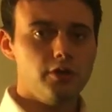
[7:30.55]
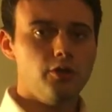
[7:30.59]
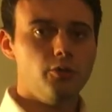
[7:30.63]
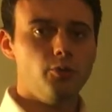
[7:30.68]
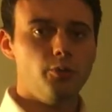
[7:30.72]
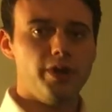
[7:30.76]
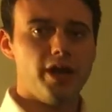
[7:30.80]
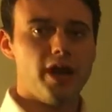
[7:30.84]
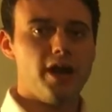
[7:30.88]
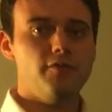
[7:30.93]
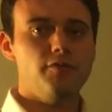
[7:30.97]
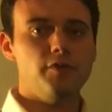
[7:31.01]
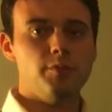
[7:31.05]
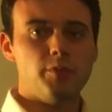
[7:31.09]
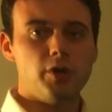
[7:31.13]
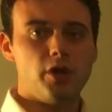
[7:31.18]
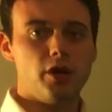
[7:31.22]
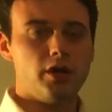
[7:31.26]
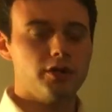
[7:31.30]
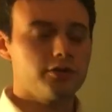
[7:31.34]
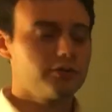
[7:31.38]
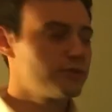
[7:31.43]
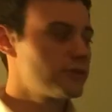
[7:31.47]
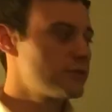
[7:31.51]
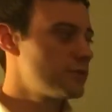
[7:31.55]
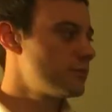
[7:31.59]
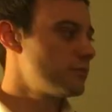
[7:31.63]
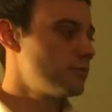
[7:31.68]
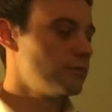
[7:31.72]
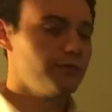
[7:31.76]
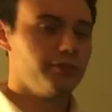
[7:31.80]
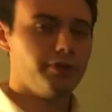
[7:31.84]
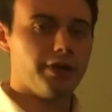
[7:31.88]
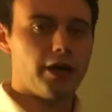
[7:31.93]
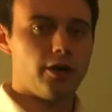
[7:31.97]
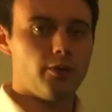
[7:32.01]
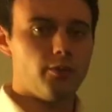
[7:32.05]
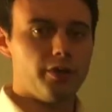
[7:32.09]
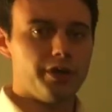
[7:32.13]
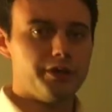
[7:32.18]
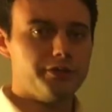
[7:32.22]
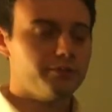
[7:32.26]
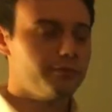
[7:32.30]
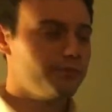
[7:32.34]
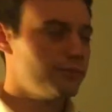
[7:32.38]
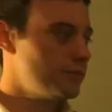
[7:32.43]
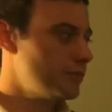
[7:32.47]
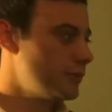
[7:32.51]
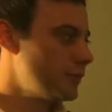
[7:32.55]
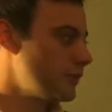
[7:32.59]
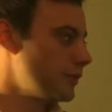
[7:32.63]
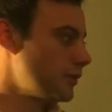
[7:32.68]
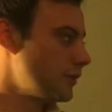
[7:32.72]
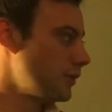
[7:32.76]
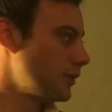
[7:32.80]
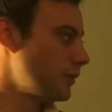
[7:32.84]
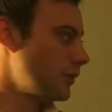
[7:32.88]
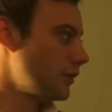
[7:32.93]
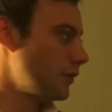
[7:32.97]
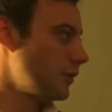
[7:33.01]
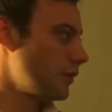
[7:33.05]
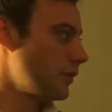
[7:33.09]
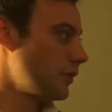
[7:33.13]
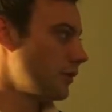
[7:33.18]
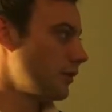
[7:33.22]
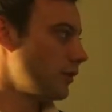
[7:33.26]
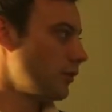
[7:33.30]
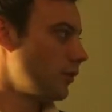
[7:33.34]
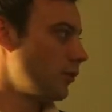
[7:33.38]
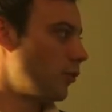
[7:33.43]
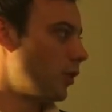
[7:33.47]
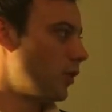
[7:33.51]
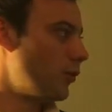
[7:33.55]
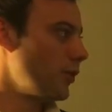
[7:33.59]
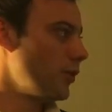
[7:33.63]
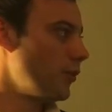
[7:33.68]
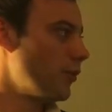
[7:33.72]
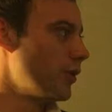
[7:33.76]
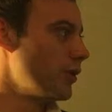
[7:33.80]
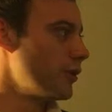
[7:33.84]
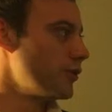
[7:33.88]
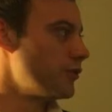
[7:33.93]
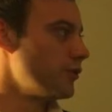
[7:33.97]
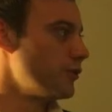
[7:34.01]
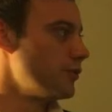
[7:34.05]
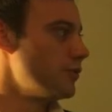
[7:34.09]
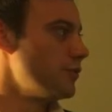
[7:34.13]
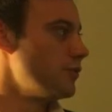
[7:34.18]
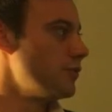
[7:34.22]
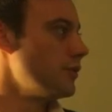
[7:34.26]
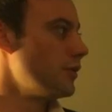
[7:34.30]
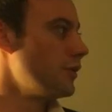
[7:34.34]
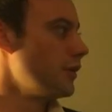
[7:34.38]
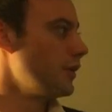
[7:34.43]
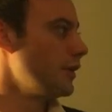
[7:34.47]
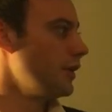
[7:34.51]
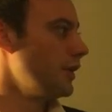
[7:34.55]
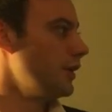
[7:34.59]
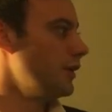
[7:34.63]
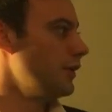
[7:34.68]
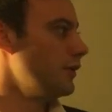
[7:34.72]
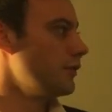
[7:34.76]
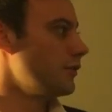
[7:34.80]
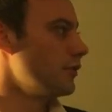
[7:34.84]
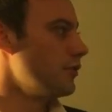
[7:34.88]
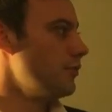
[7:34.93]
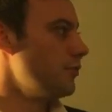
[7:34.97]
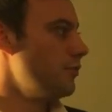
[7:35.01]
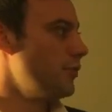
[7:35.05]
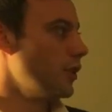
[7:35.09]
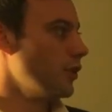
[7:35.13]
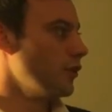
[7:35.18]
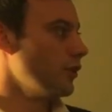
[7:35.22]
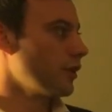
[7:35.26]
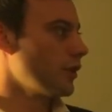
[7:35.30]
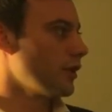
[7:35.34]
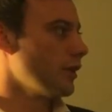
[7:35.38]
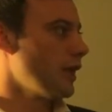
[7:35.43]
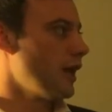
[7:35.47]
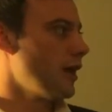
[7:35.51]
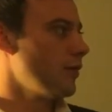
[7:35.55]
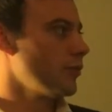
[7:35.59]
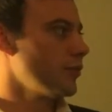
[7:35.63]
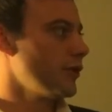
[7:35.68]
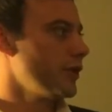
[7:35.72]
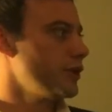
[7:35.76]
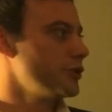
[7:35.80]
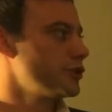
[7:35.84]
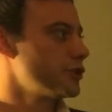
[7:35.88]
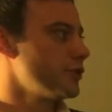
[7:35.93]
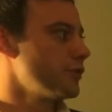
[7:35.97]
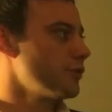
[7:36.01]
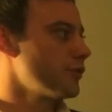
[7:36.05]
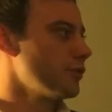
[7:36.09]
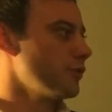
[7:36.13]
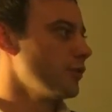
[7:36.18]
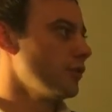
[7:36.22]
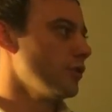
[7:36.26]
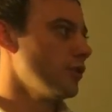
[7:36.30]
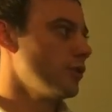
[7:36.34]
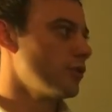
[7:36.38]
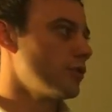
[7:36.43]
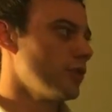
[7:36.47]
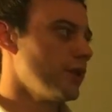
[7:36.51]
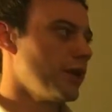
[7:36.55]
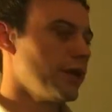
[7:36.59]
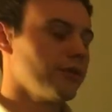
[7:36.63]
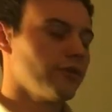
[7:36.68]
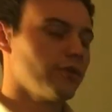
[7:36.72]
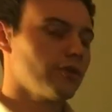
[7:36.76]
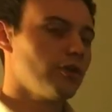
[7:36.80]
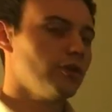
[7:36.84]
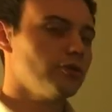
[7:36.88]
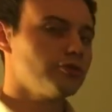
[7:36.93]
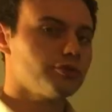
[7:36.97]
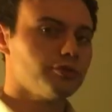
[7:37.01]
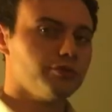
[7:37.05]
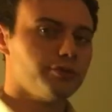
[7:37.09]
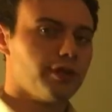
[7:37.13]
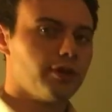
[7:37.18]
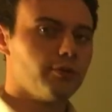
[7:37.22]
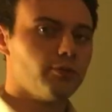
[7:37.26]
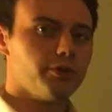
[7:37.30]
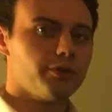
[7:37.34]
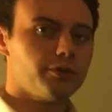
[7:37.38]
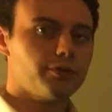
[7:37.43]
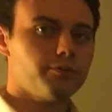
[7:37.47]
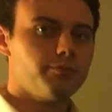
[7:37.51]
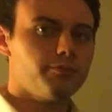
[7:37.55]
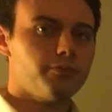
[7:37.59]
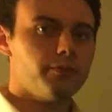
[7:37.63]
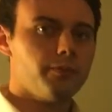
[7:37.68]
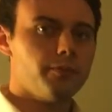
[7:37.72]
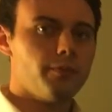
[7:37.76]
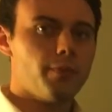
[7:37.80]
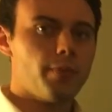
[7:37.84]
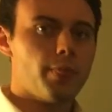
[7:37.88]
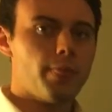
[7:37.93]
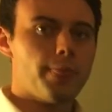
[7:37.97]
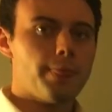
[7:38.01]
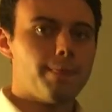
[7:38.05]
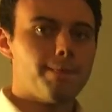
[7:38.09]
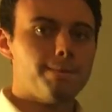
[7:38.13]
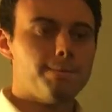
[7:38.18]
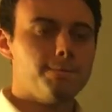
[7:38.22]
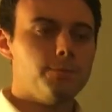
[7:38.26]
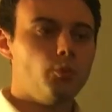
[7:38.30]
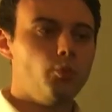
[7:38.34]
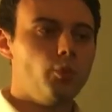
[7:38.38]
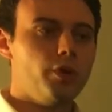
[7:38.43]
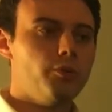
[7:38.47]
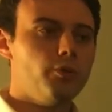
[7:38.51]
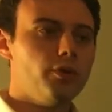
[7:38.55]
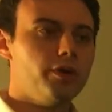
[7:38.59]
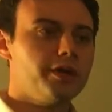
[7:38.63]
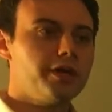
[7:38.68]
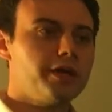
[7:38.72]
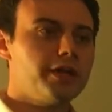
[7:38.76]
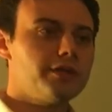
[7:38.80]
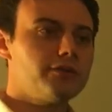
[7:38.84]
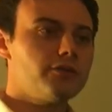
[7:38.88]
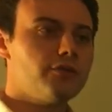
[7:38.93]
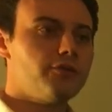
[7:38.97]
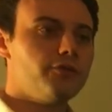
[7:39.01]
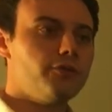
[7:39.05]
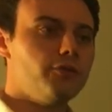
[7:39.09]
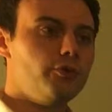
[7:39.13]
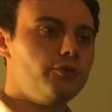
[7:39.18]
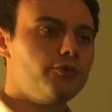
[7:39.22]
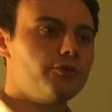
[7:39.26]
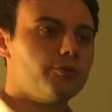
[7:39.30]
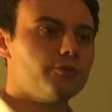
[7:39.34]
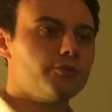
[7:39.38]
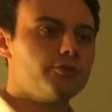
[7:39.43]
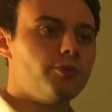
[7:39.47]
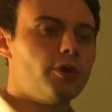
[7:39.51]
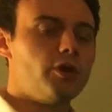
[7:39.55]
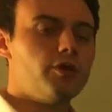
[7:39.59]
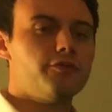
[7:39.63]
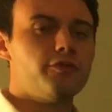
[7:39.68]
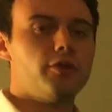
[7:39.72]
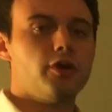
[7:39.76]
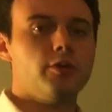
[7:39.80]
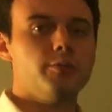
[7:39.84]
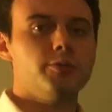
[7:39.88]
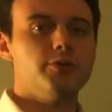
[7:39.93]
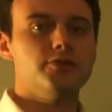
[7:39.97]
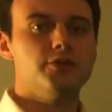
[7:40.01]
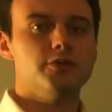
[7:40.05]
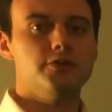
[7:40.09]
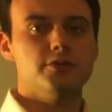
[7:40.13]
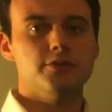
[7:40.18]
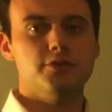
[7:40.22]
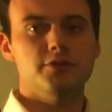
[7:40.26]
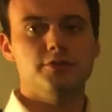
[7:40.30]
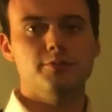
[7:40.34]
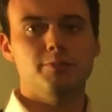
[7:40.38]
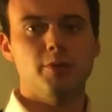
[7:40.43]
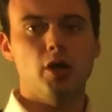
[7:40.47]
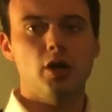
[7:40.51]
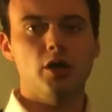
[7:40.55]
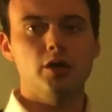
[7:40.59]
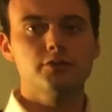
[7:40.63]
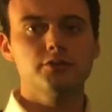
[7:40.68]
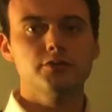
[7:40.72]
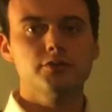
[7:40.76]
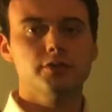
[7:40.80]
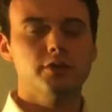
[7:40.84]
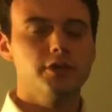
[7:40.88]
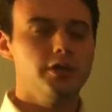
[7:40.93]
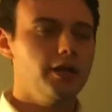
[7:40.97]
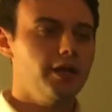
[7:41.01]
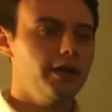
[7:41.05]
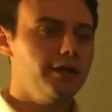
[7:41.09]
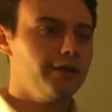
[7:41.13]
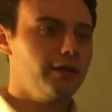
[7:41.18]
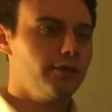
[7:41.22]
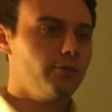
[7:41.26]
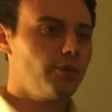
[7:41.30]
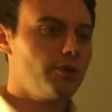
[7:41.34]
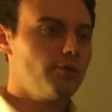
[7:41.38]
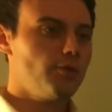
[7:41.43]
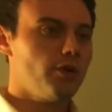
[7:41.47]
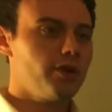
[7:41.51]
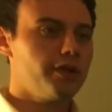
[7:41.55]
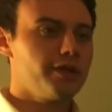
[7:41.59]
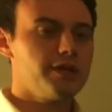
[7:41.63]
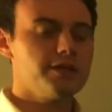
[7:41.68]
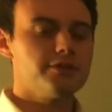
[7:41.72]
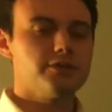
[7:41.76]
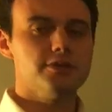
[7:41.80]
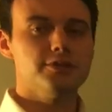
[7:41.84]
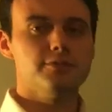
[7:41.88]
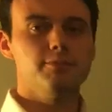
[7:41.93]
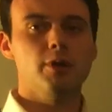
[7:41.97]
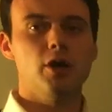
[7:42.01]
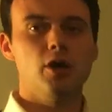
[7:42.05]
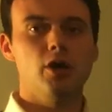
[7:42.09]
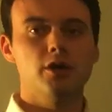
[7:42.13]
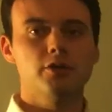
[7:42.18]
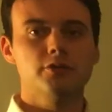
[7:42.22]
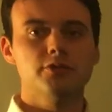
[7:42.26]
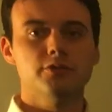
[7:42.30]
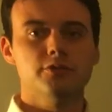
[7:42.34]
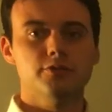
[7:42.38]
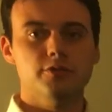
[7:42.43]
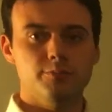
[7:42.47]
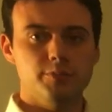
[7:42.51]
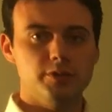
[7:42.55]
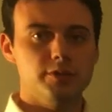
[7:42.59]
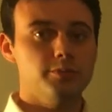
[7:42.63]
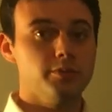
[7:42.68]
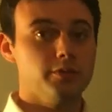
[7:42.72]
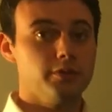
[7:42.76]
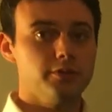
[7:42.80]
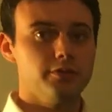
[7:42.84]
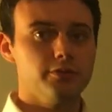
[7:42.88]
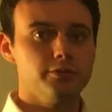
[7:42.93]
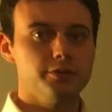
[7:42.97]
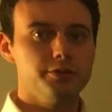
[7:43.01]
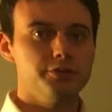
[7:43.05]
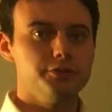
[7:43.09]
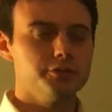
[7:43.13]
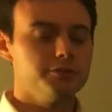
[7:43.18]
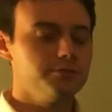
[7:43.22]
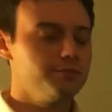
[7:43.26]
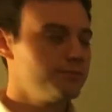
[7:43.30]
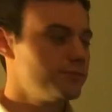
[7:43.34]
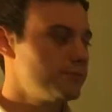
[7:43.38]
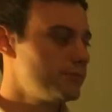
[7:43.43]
we have the box. Now what? What we want to do is build a collaboration through the local agricultural network. We want to get the food from small farmers into this box, and then we want to get this box to people in the region.